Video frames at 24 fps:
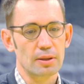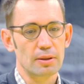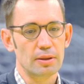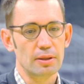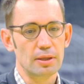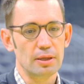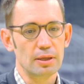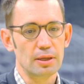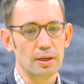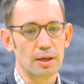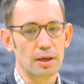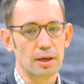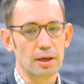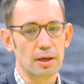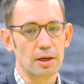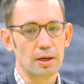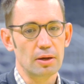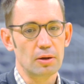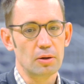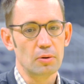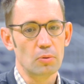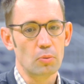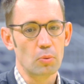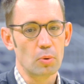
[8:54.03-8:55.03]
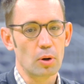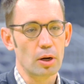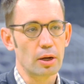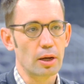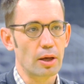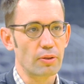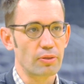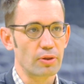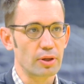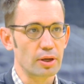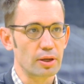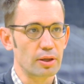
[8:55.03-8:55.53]
the uh, work
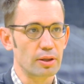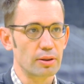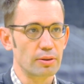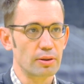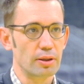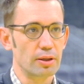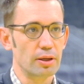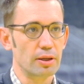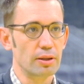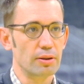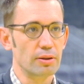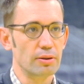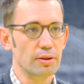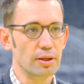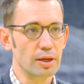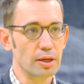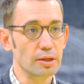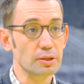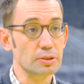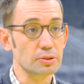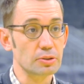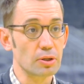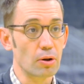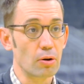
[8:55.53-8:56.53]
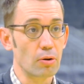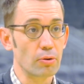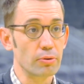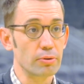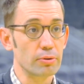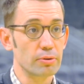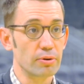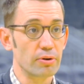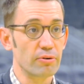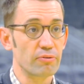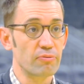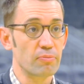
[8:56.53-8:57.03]
ethic that they installed
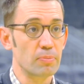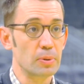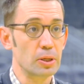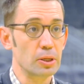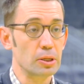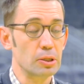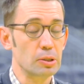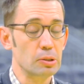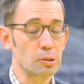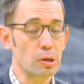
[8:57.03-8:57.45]
of me,